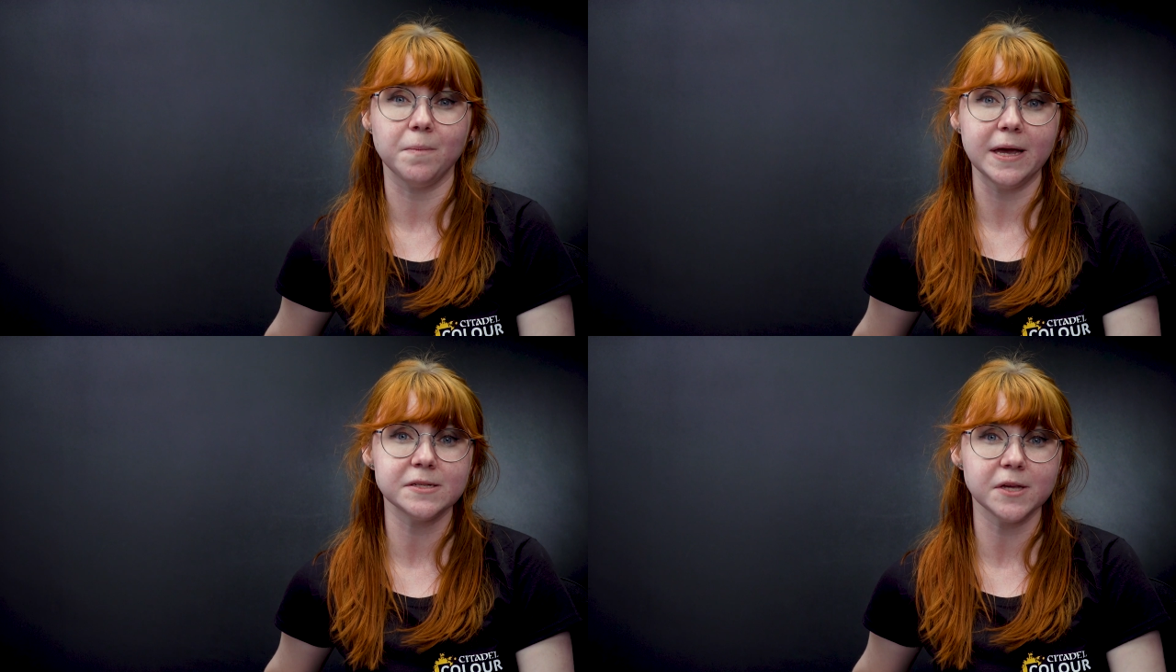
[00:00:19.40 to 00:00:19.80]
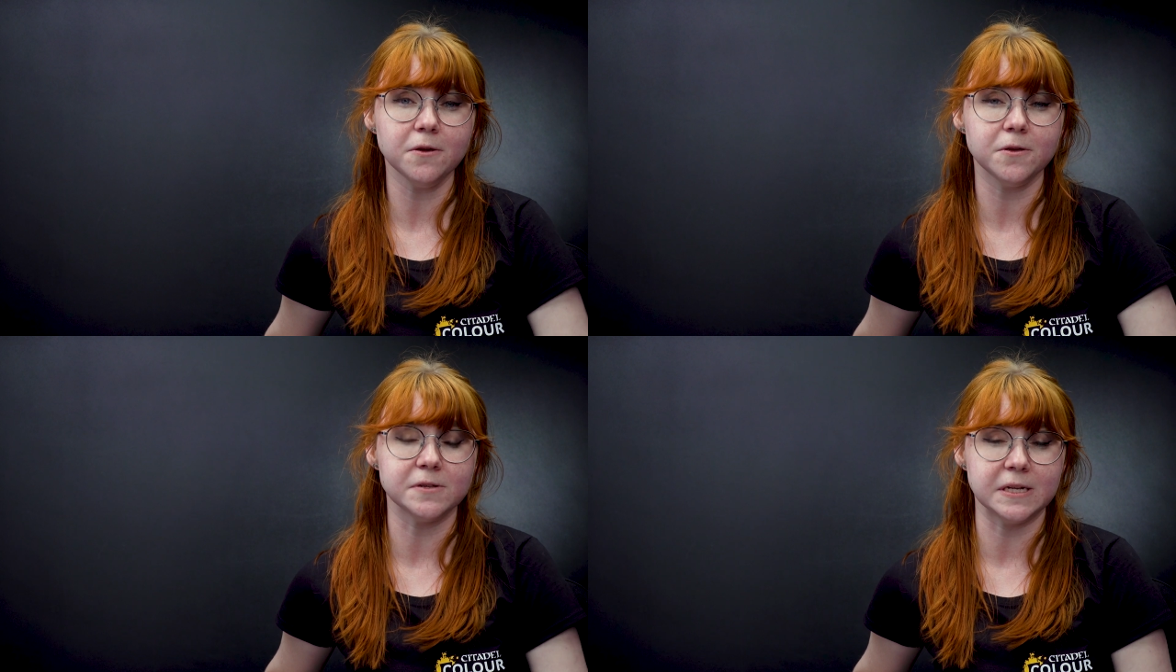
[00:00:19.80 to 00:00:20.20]
a base
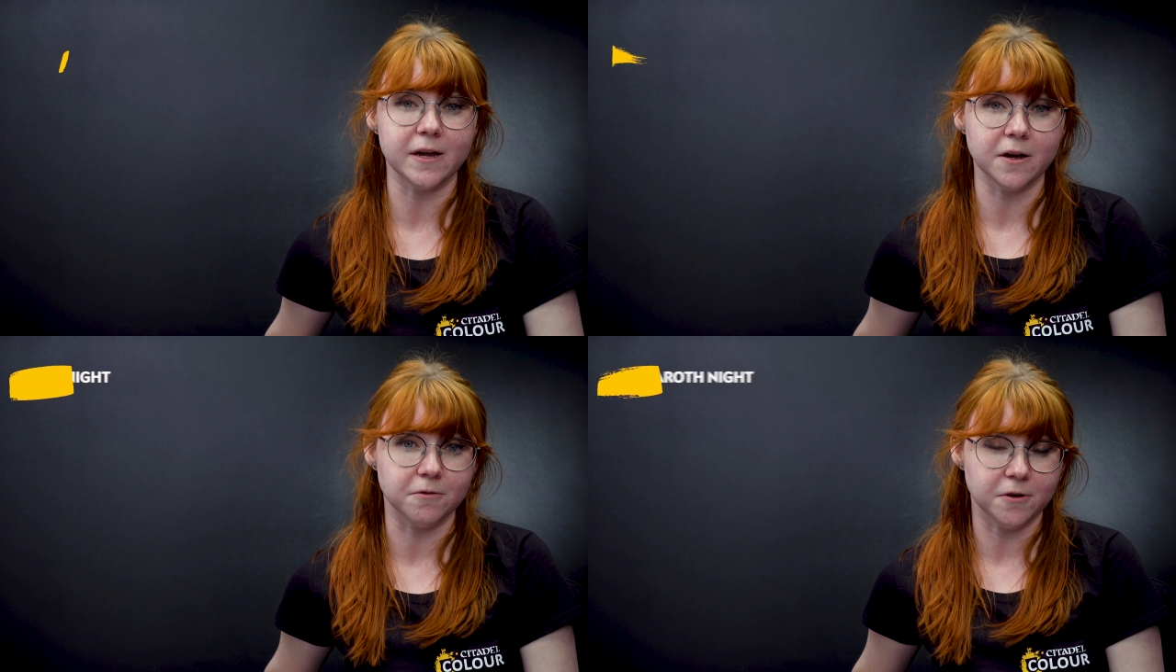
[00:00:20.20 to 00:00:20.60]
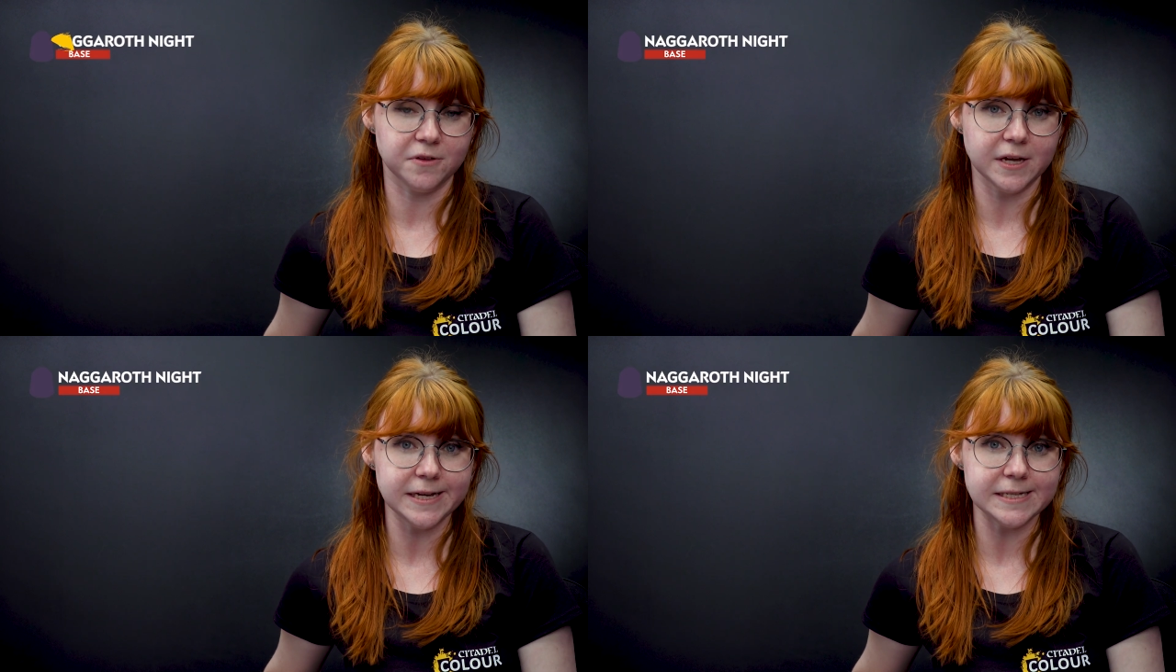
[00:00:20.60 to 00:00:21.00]
coat using Naggaroth
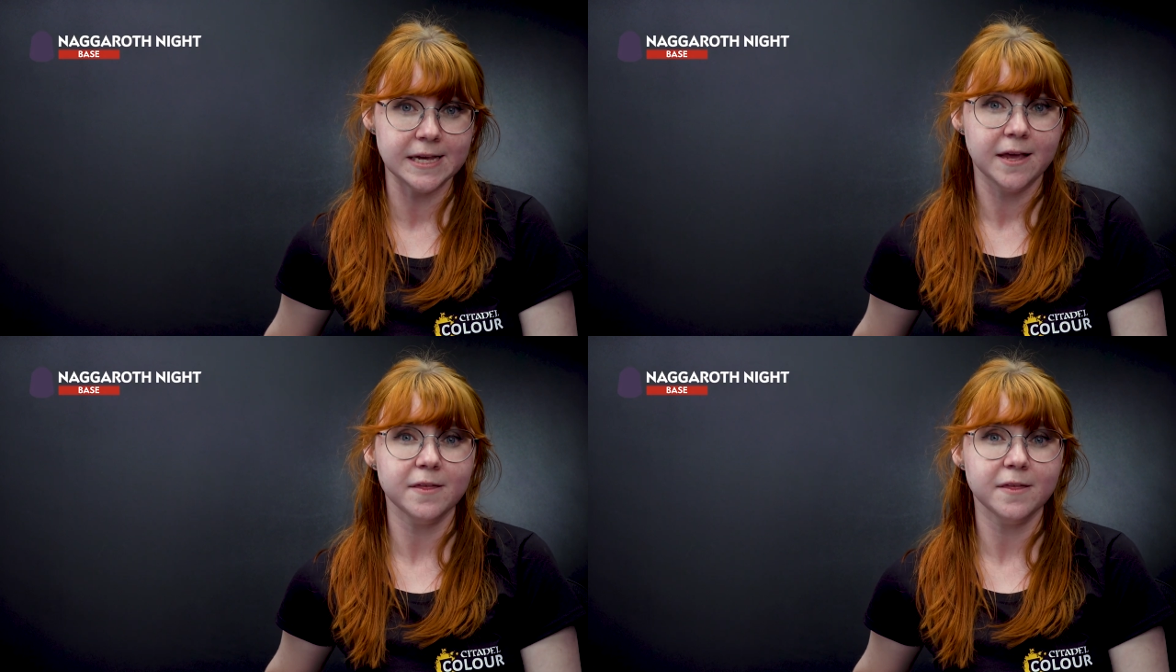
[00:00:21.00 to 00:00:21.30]
Night,